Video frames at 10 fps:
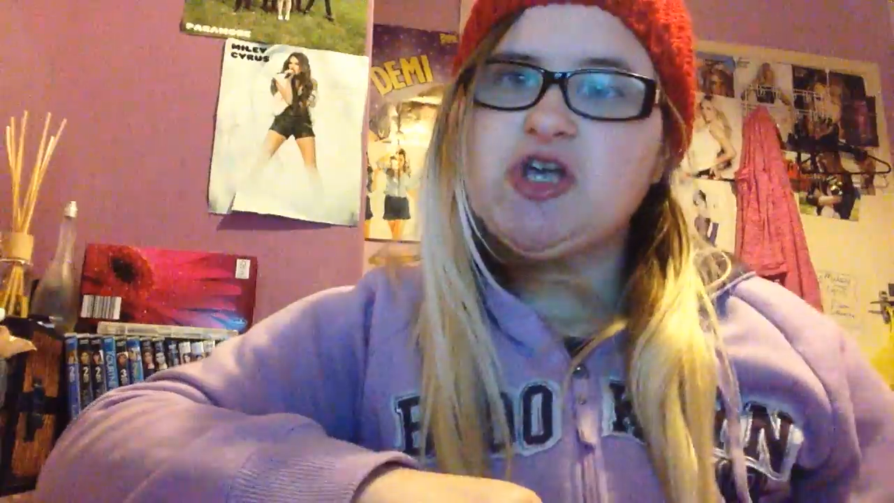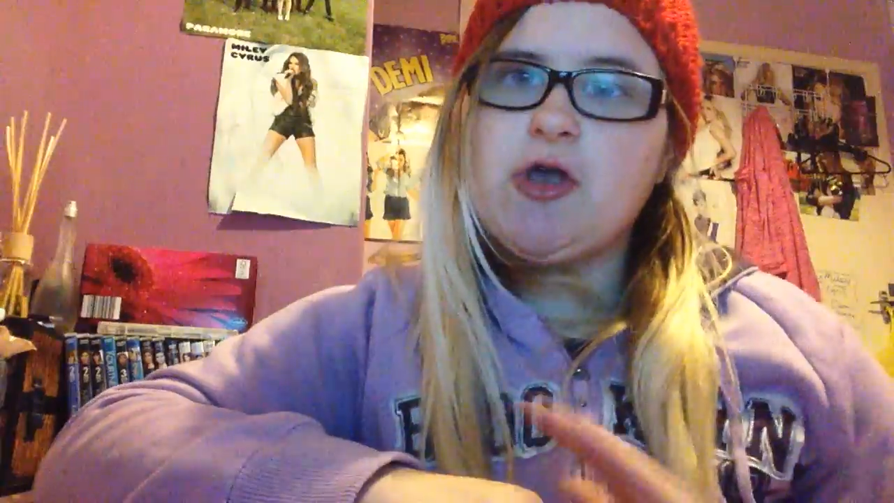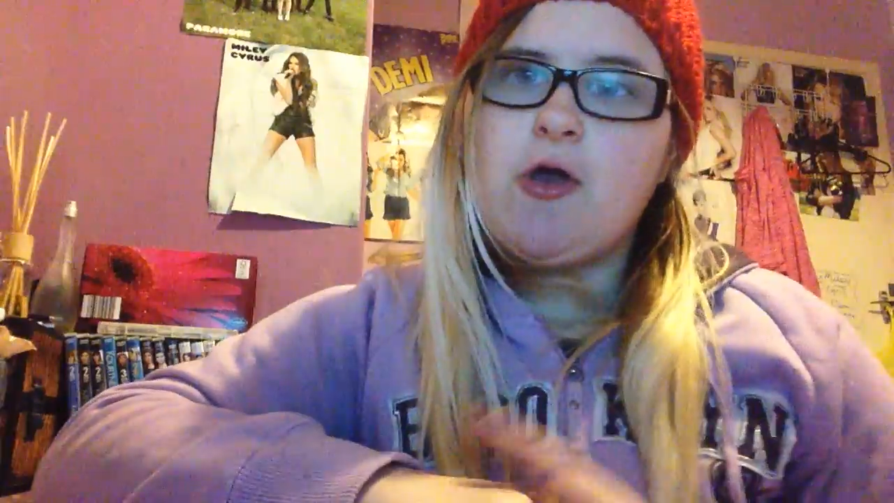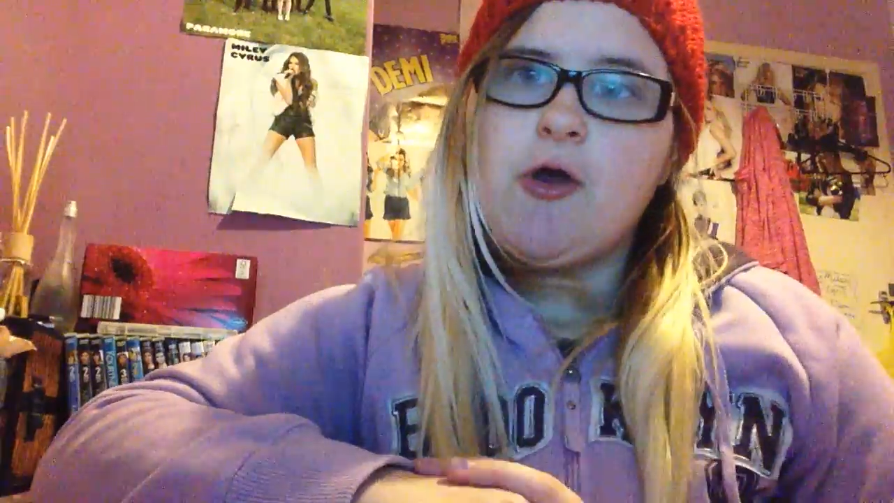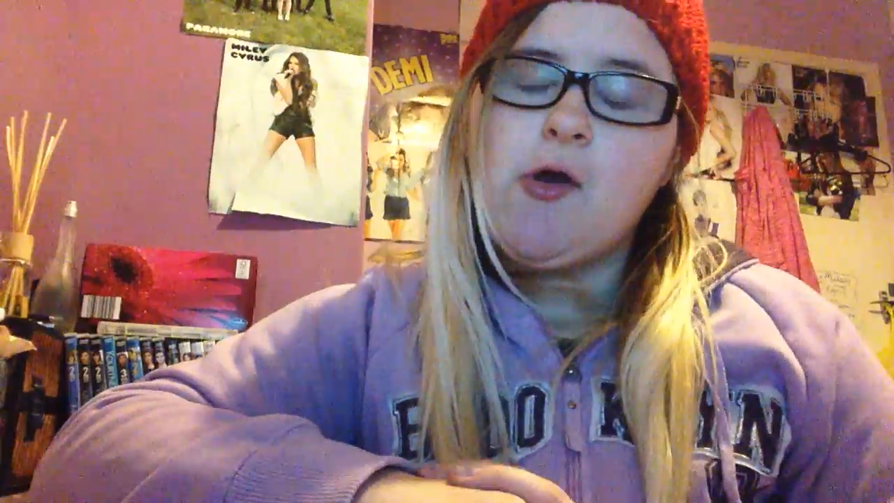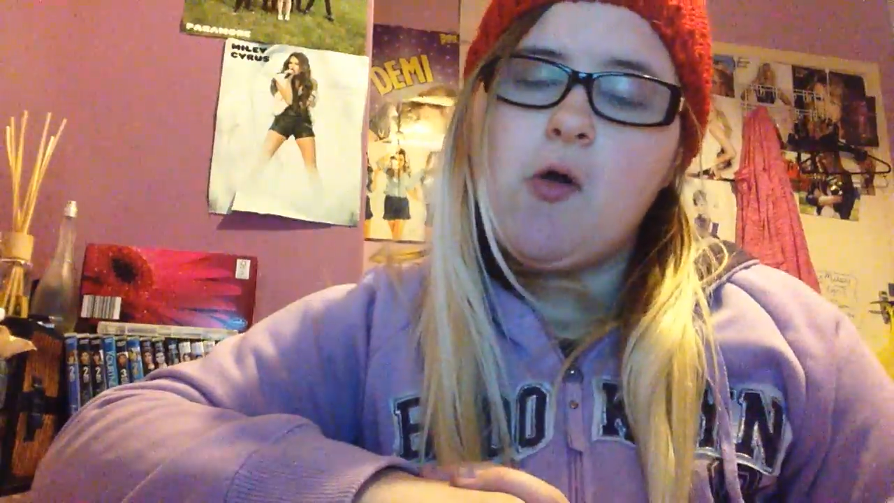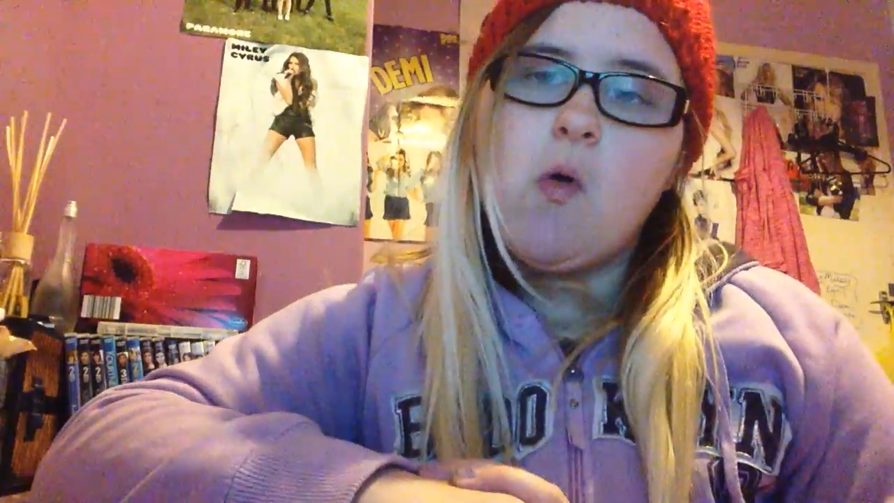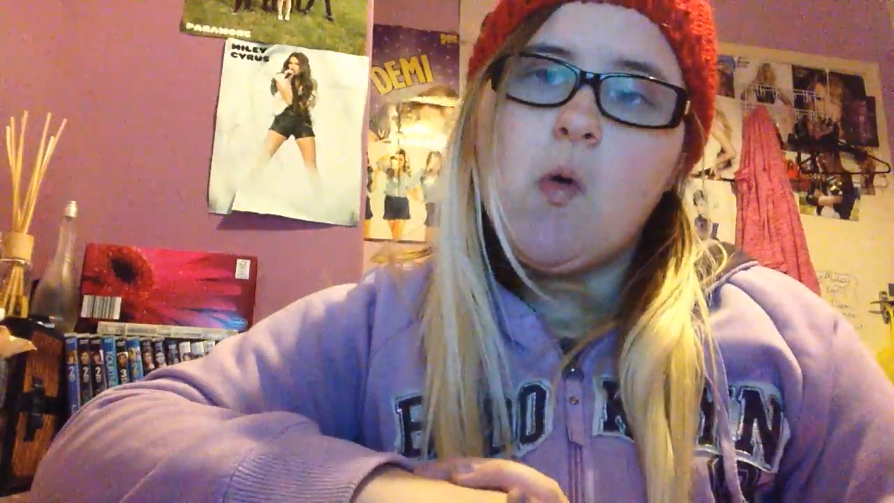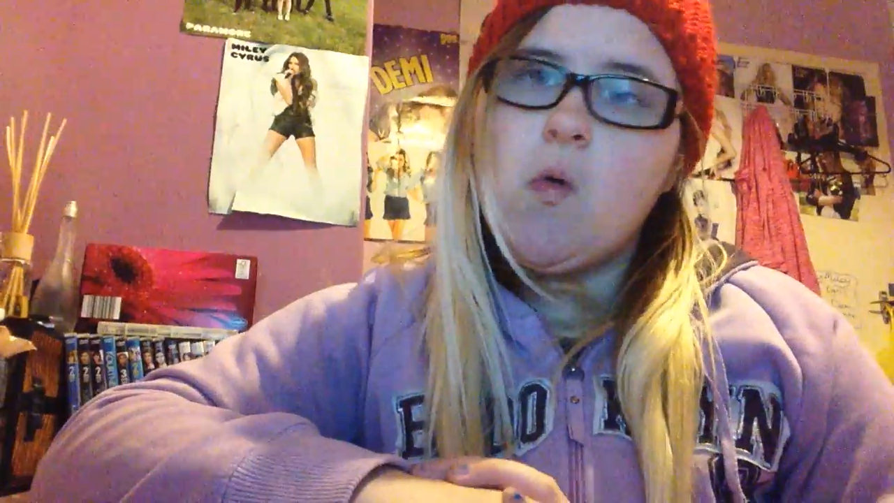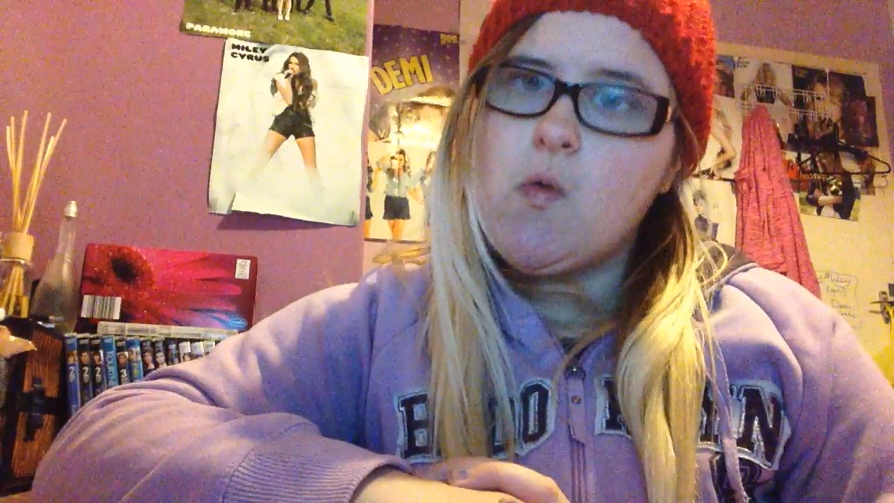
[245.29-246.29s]
so you
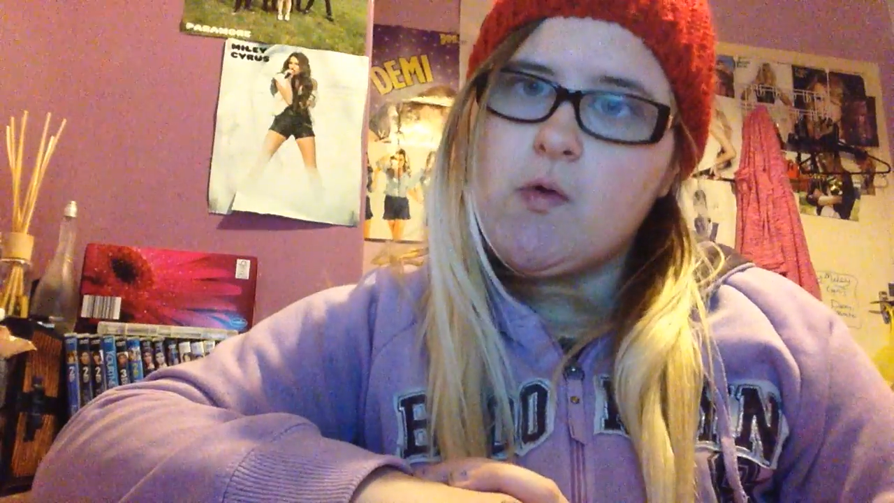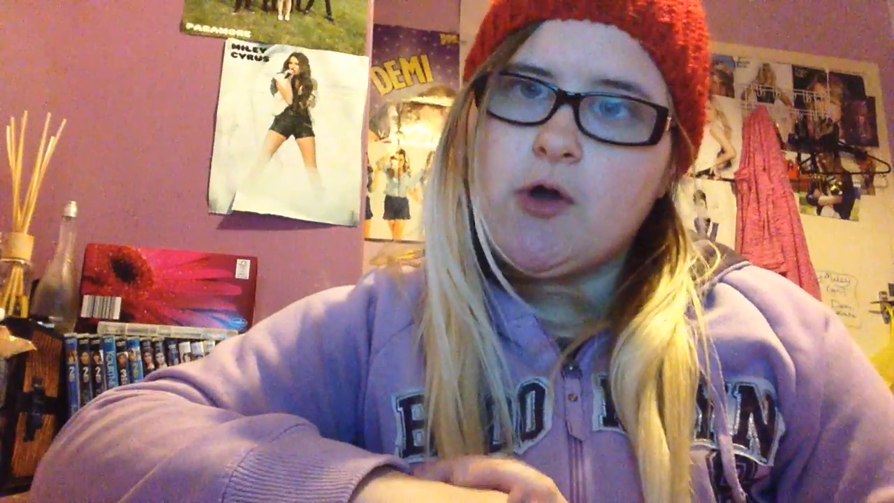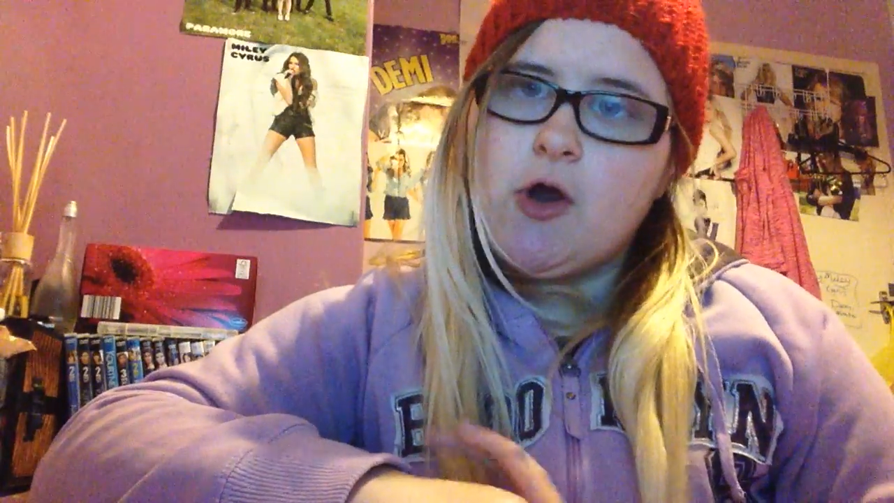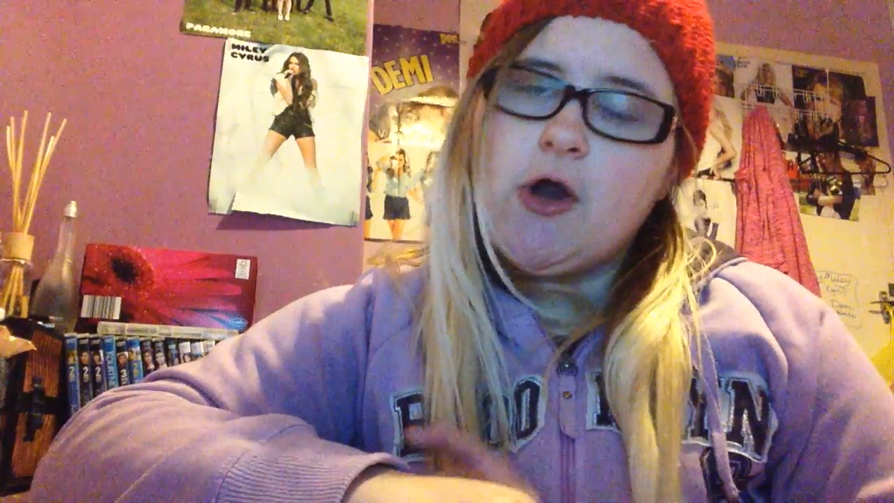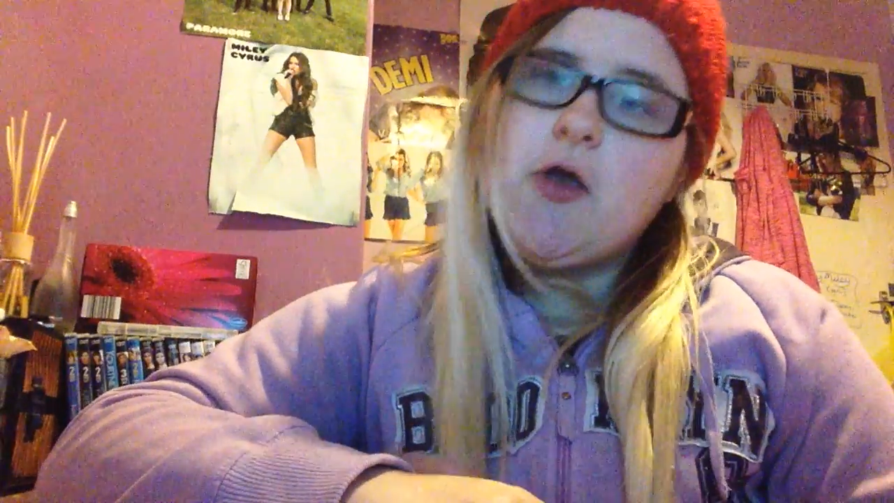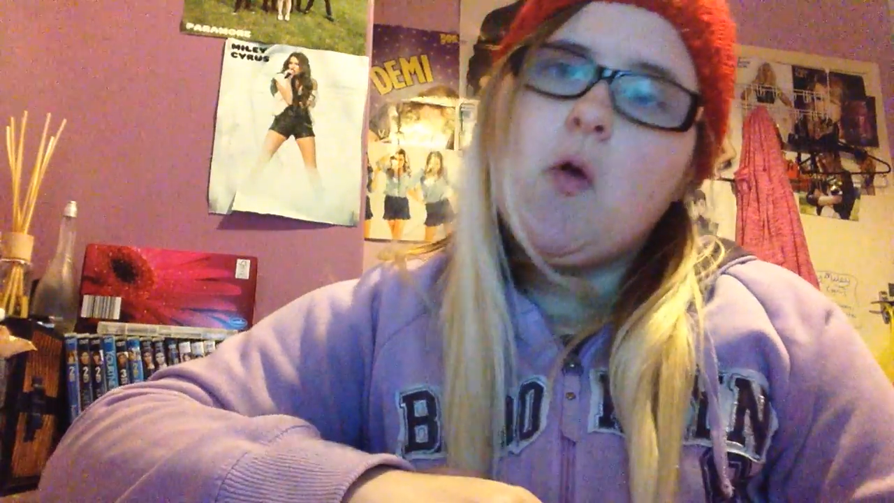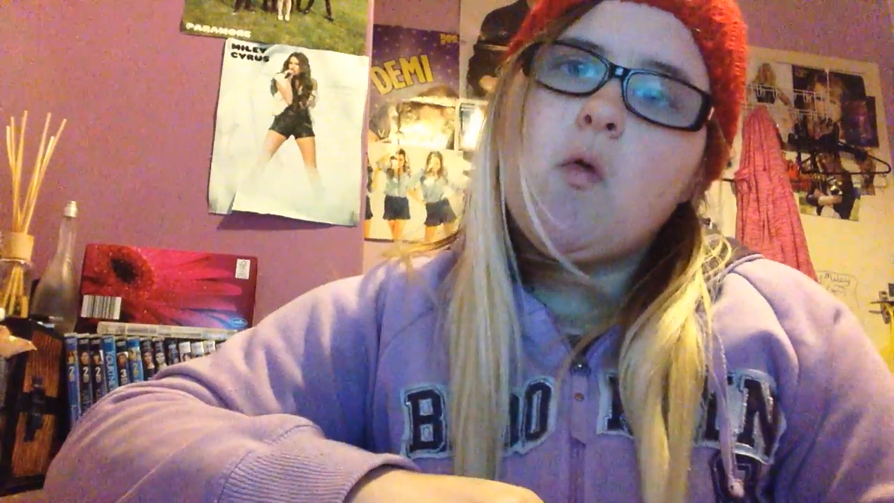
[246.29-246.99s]
all know,